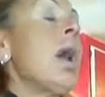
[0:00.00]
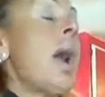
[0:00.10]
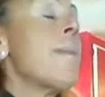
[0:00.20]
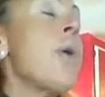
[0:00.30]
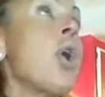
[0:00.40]

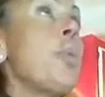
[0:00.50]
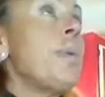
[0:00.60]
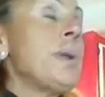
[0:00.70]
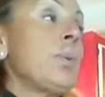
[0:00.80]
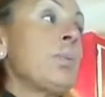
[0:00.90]
I'm
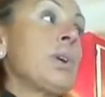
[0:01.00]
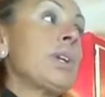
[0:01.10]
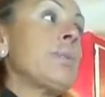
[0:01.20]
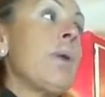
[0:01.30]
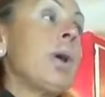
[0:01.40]
hoping I'm
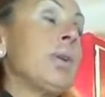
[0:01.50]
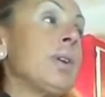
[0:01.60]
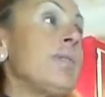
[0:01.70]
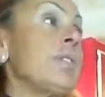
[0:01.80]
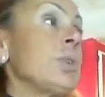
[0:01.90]
working tomorrow,
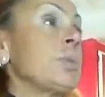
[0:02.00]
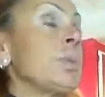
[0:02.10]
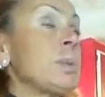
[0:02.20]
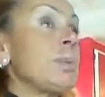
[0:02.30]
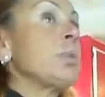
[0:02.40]
even though it's
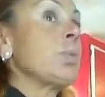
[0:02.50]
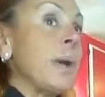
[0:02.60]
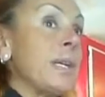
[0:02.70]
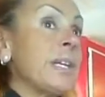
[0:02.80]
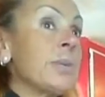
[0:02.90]
supposed to be
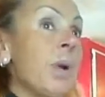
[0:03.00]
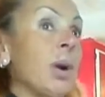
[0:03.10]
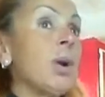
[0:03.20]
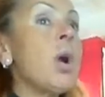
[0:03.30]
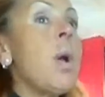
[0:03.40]
raining
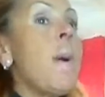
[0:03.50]
tomorrow,